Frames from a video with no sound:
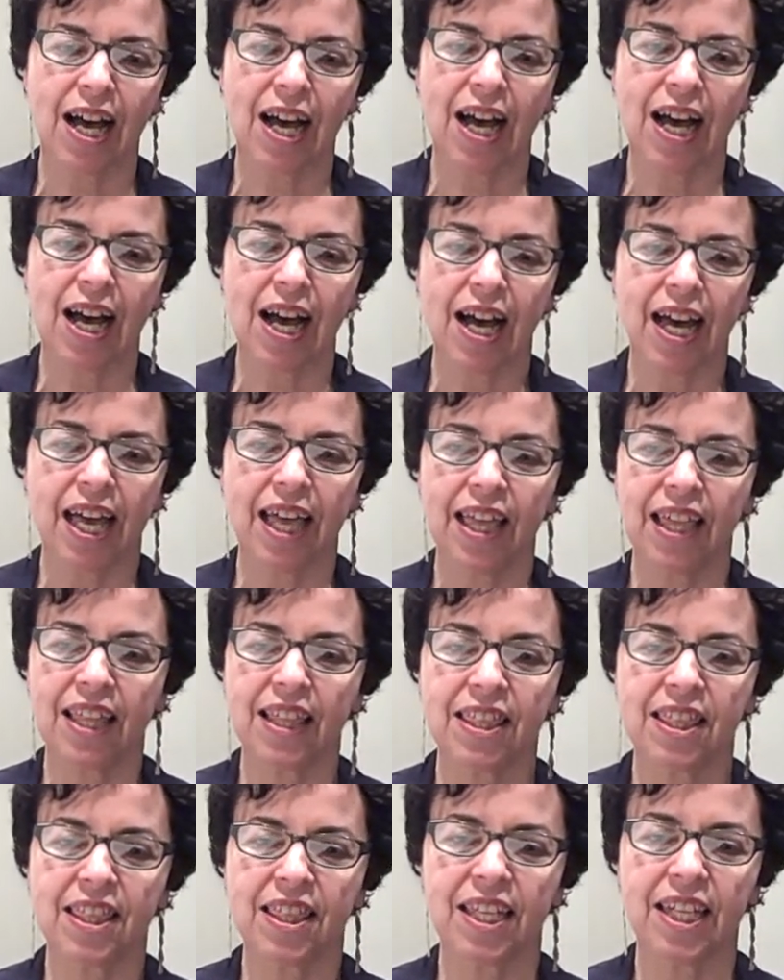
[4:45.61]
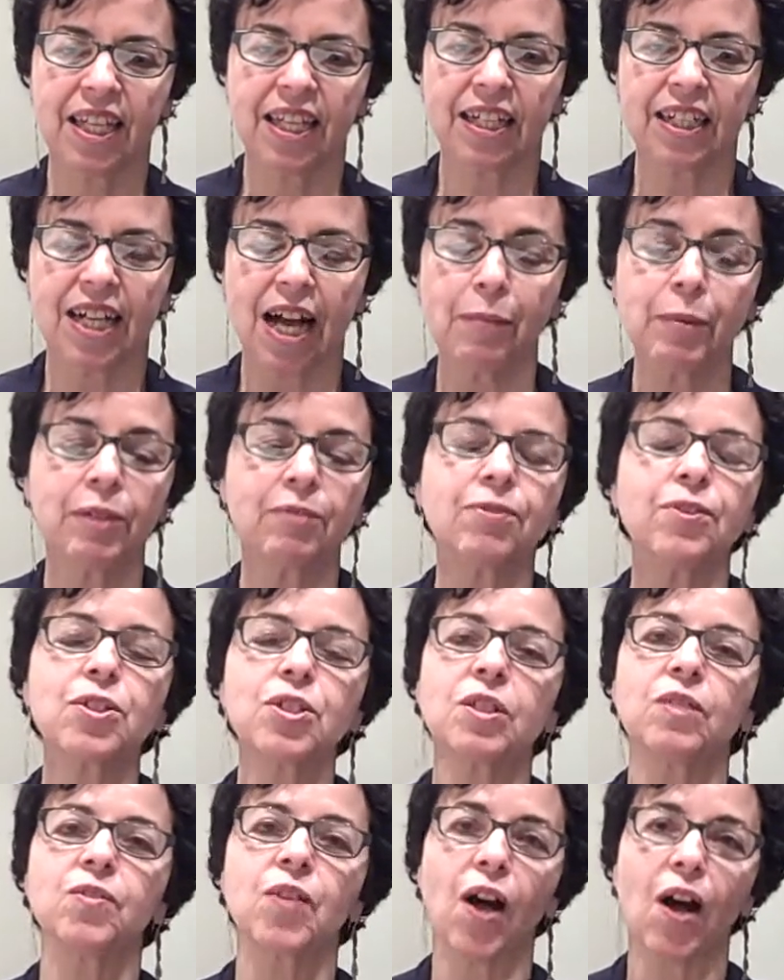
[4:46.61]
I think, I mean,
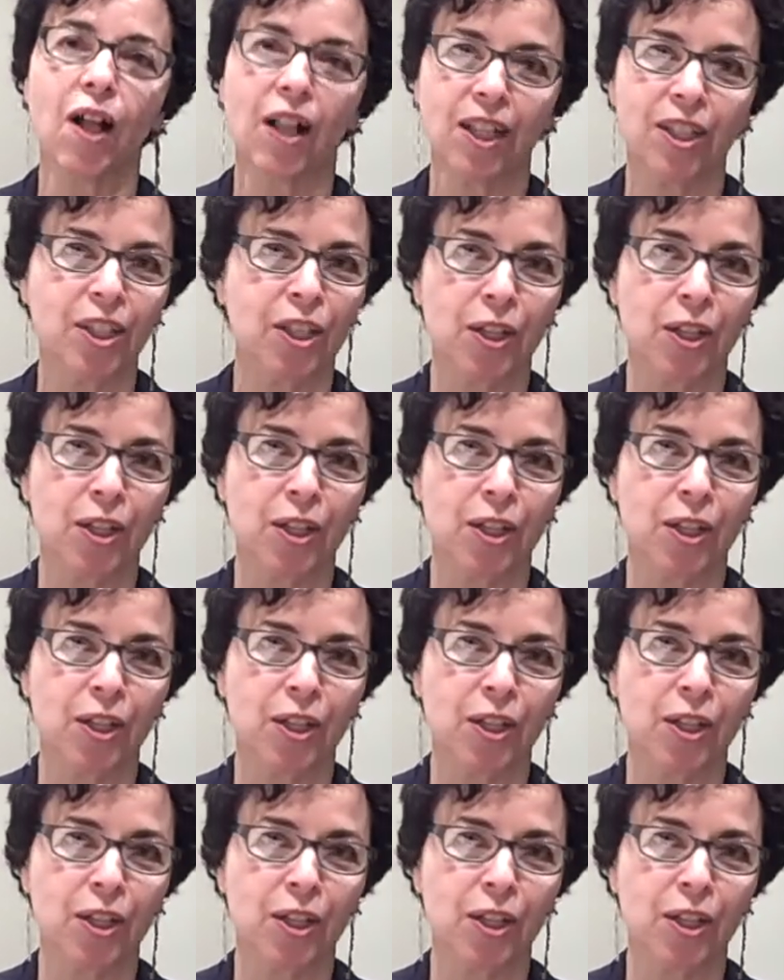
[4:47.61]
first of all,